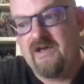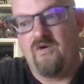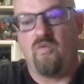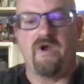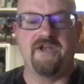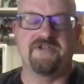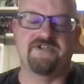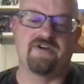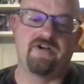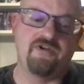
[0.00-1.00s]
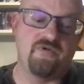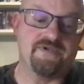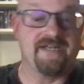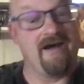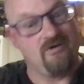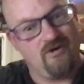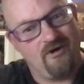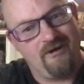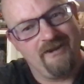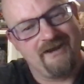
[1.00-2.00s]
when his son, who's an
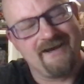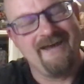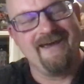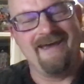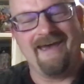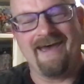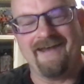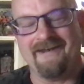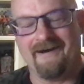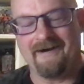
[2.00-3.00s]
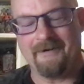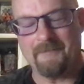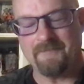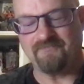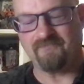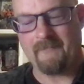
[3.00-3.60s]
alcoholic, and um,